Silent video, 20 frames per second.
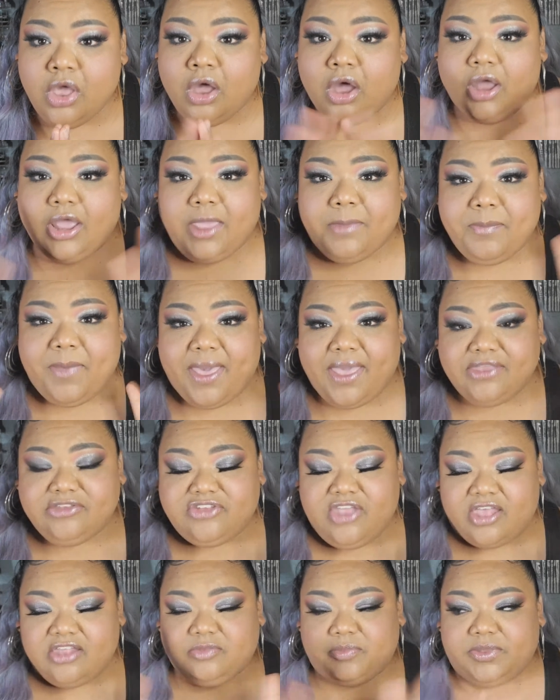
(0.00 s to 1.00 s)
Okay, bye,
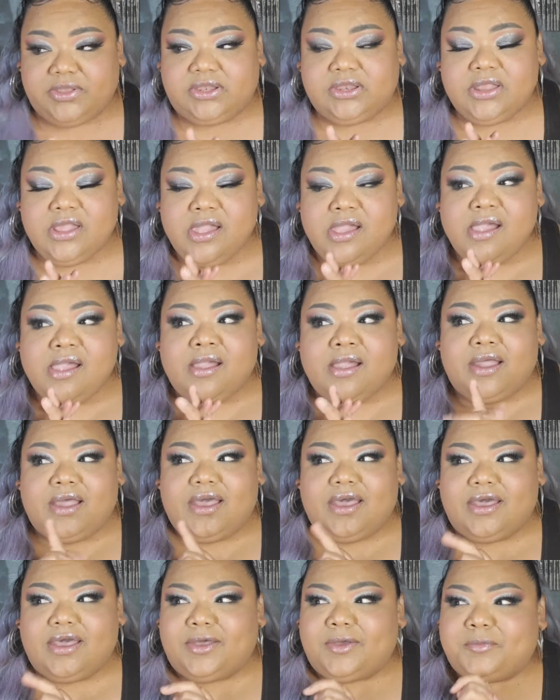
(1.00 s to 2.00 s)
Jasmine.
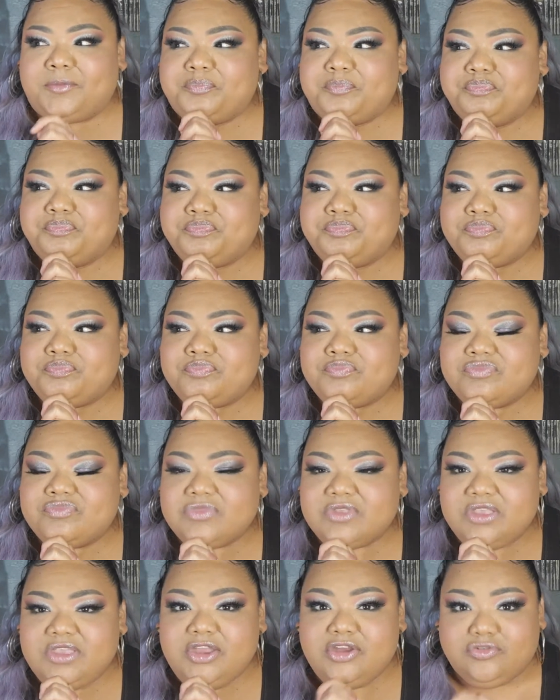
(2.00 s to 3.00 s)
Um,
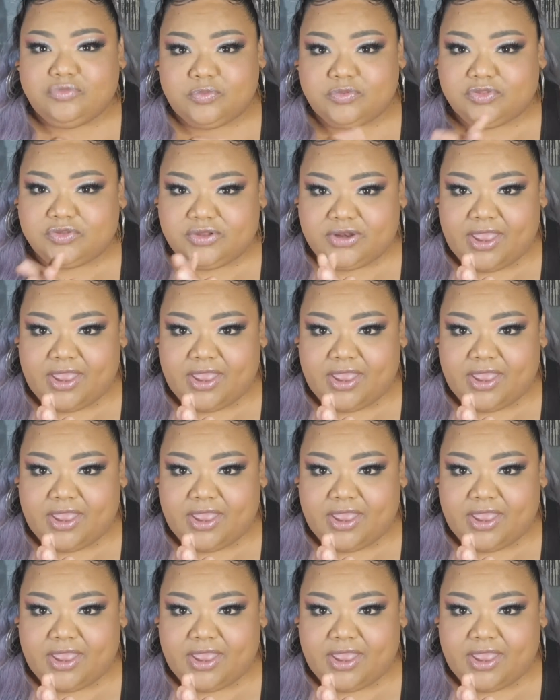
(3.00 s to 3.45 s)
here's what's going